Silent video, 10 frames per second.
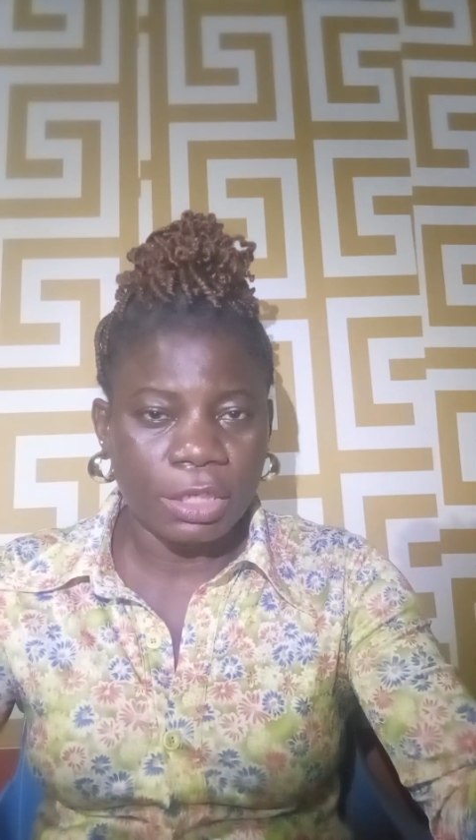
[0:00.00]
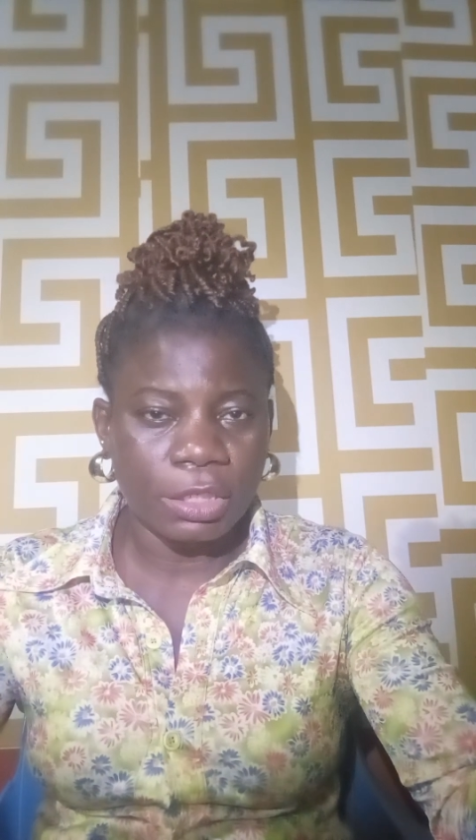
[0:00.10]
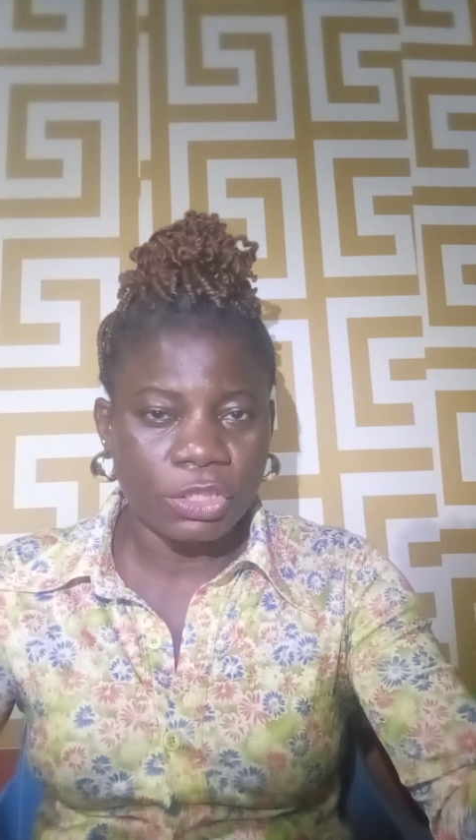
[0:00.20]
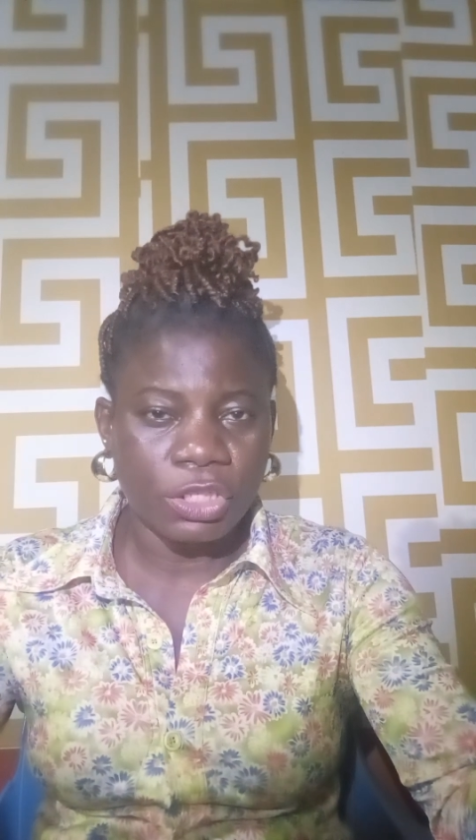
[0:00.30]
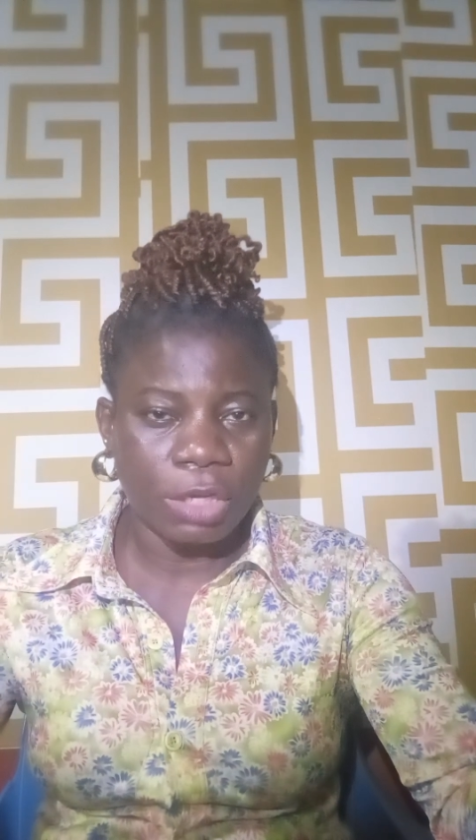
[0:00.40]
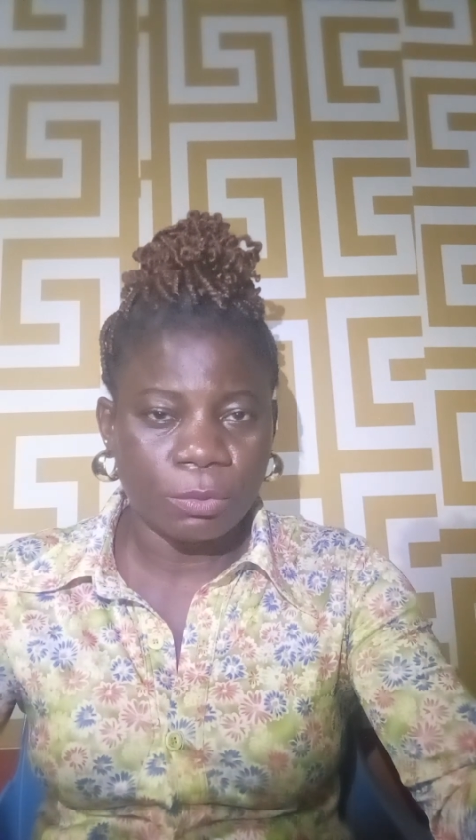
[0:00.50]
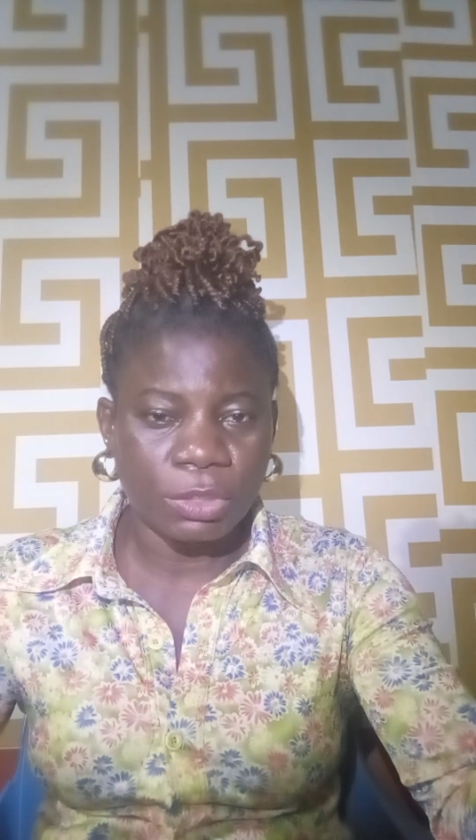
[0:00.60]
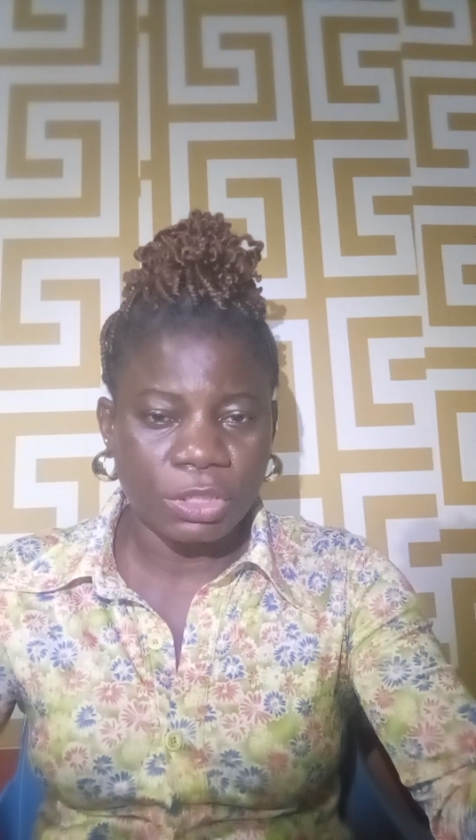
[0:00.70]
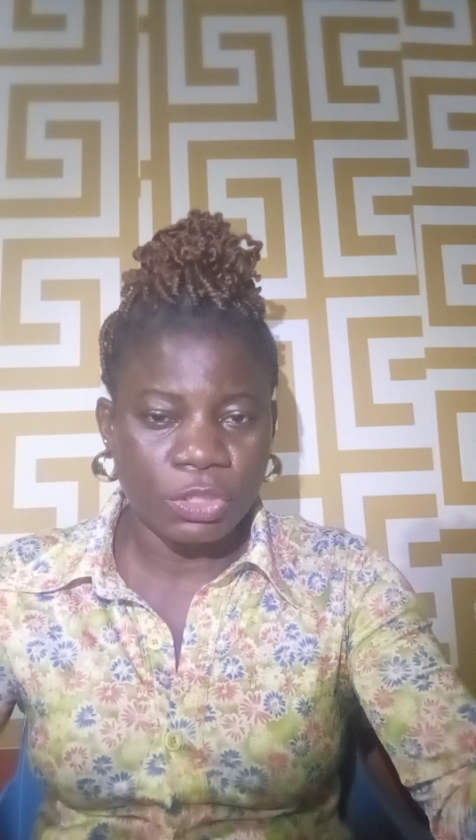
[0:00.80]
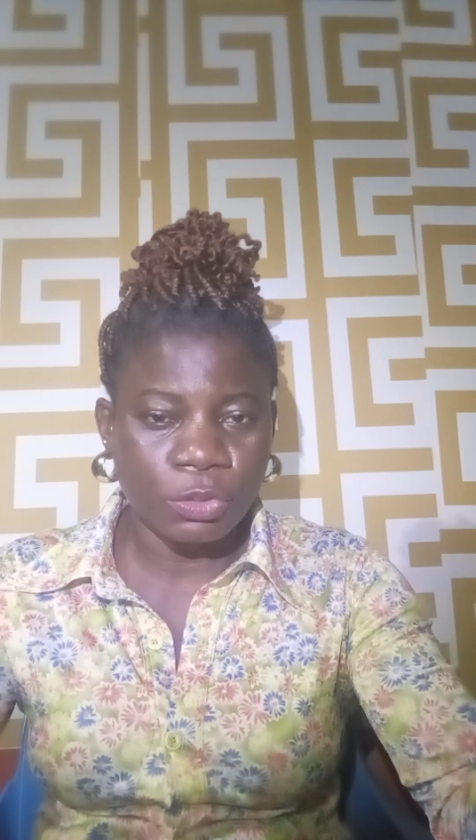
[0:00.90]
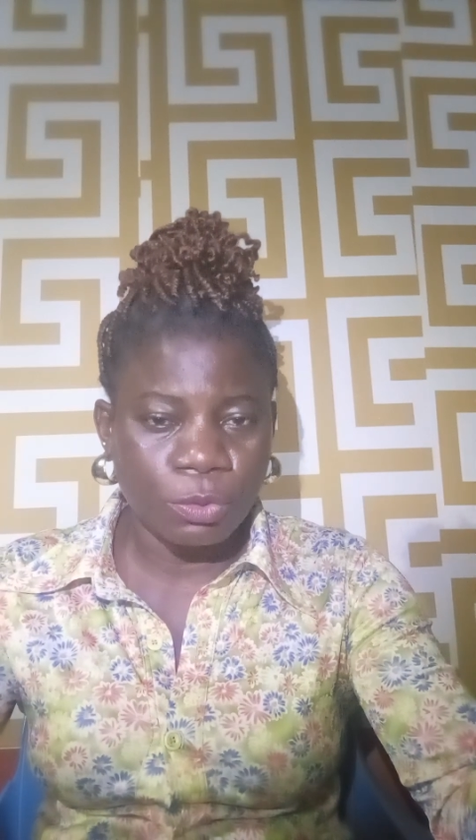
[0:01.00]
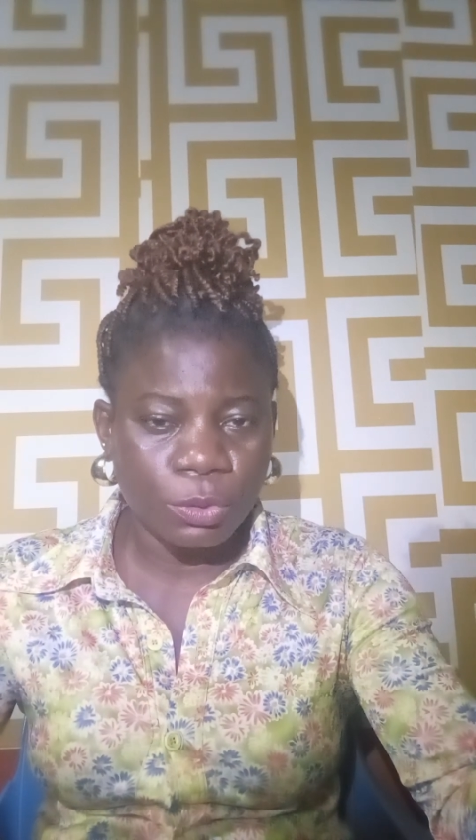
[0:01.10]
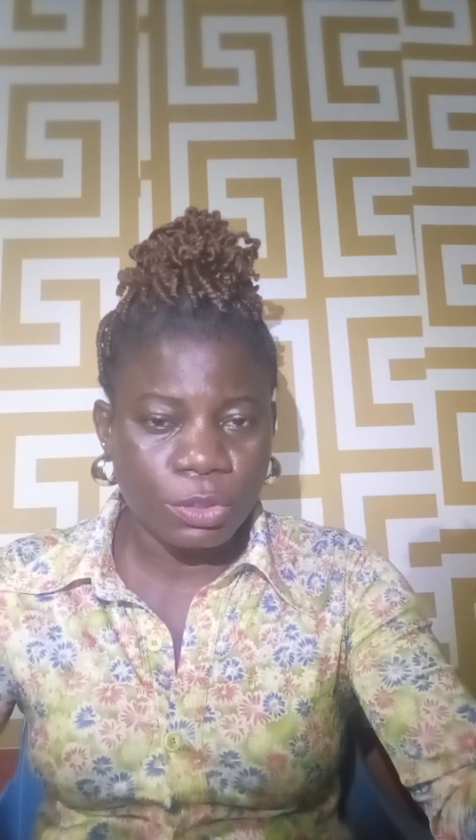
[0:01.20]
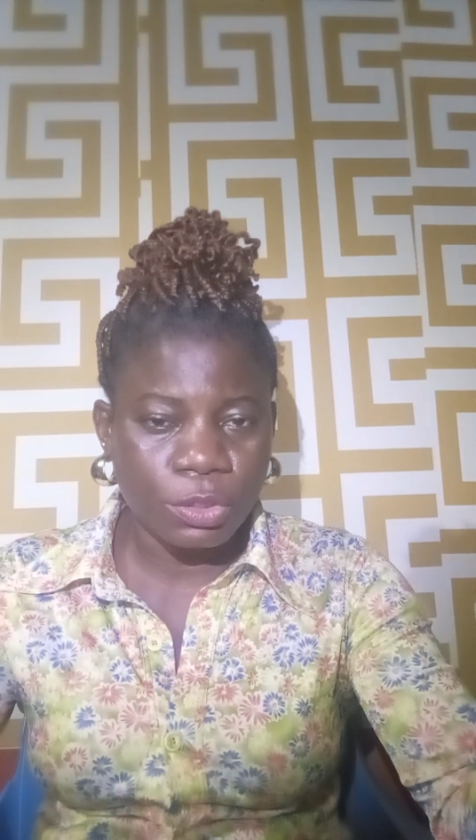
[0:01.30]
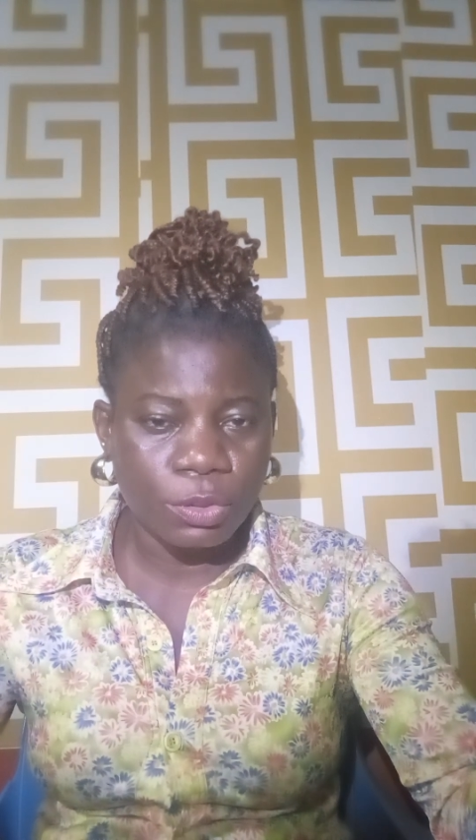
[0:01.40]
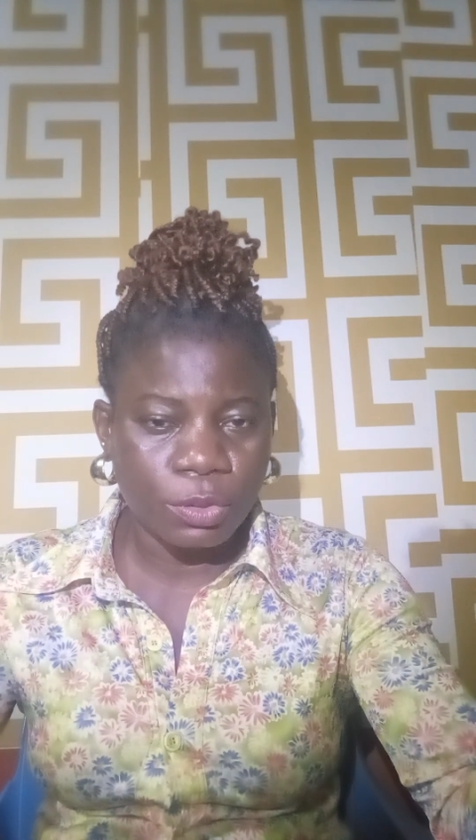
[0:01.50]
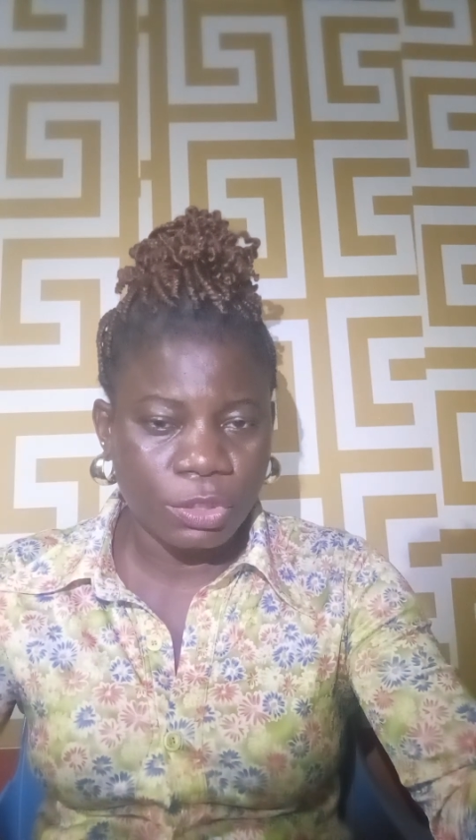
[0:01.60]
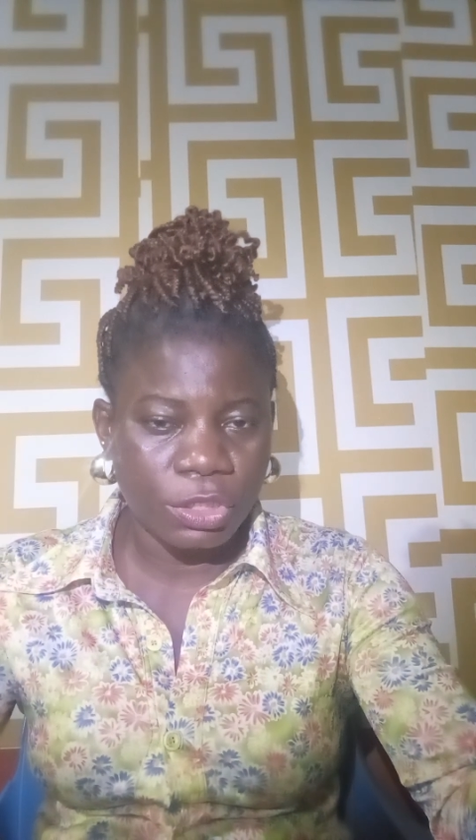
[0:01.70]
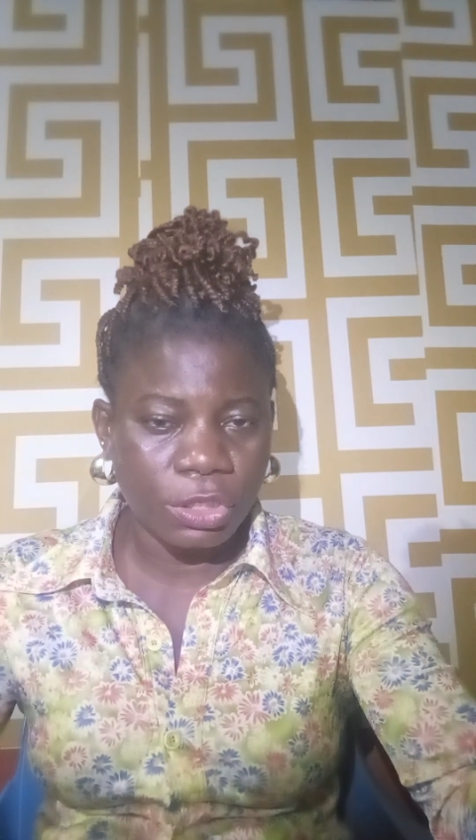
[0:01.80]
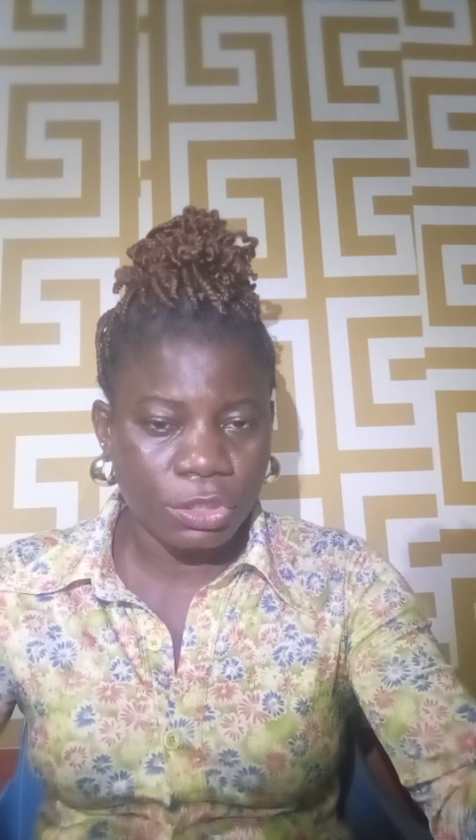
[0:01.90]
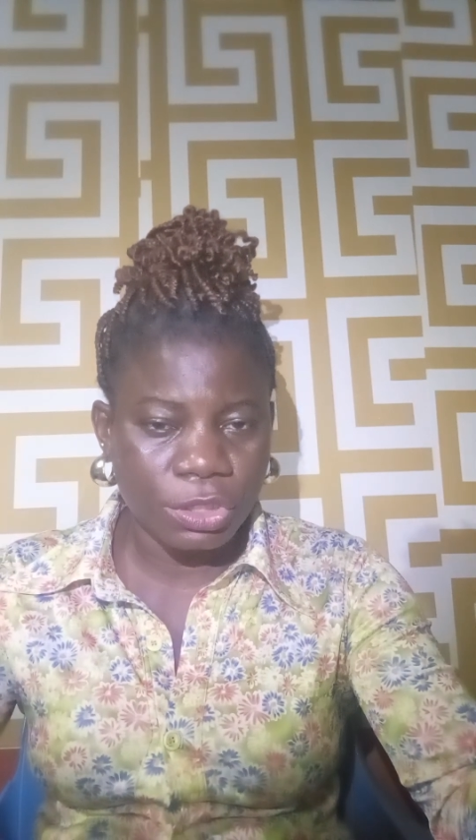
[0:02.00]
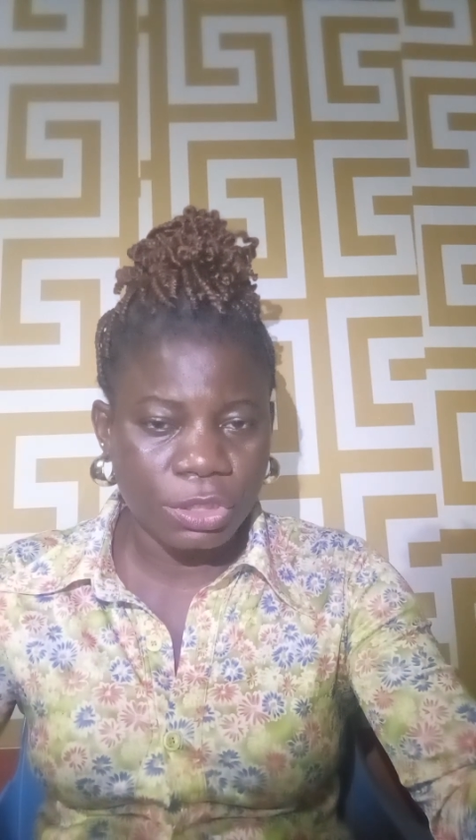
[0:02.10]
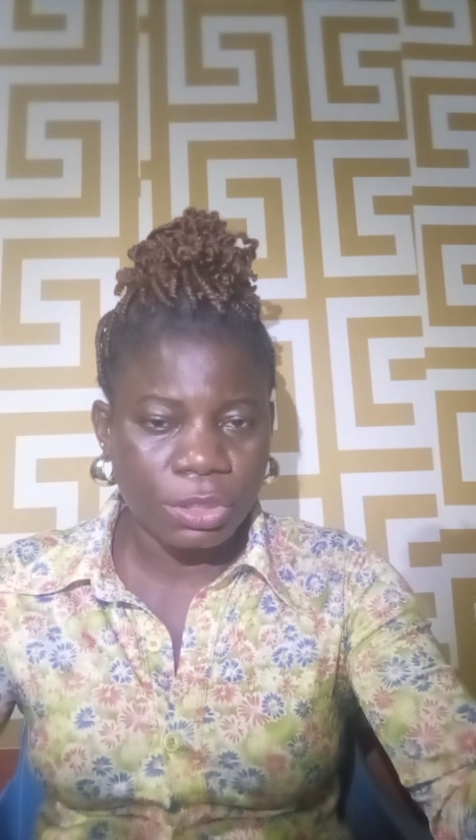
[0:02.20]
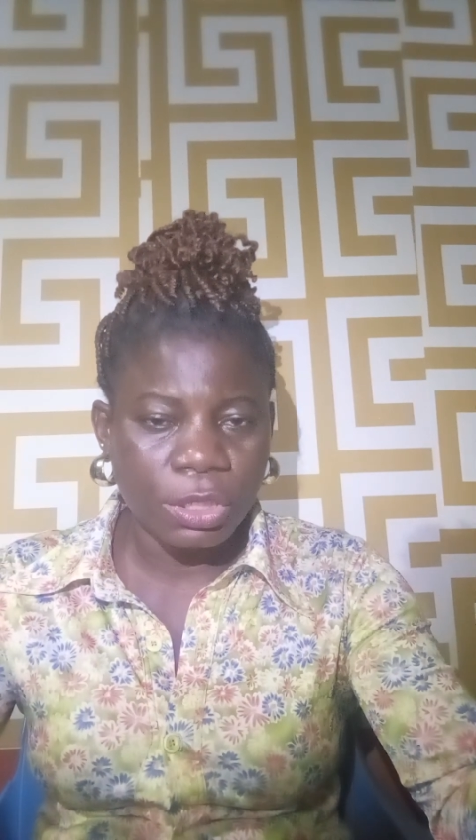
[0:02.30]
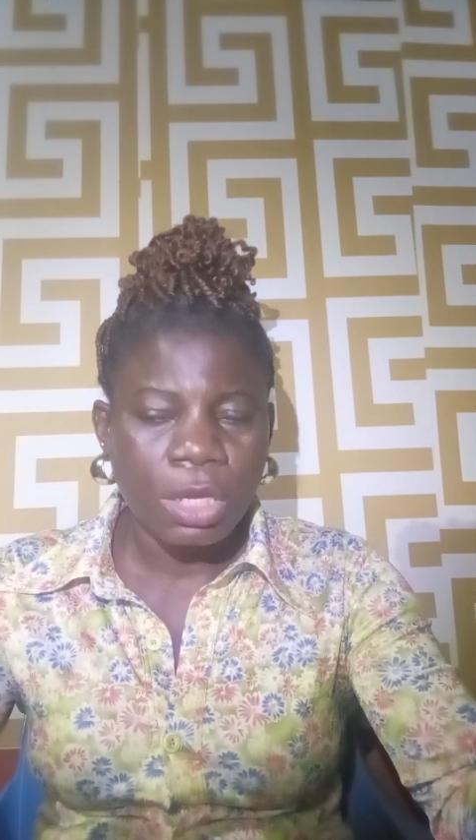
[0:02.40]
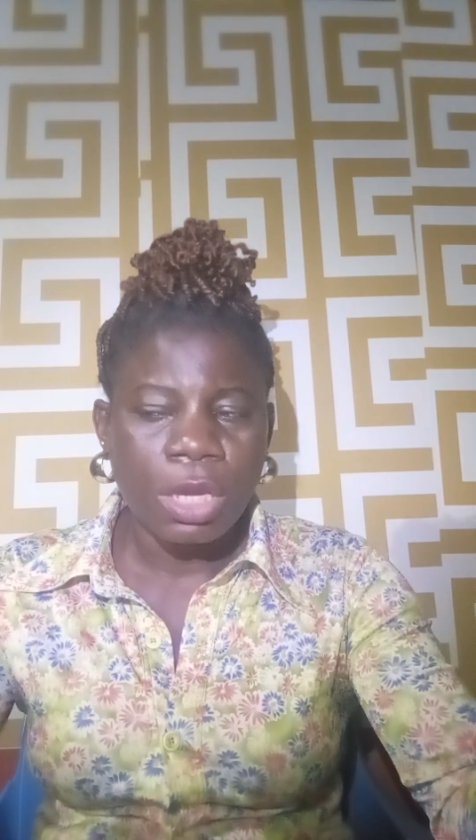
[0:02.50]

English language is used to teach.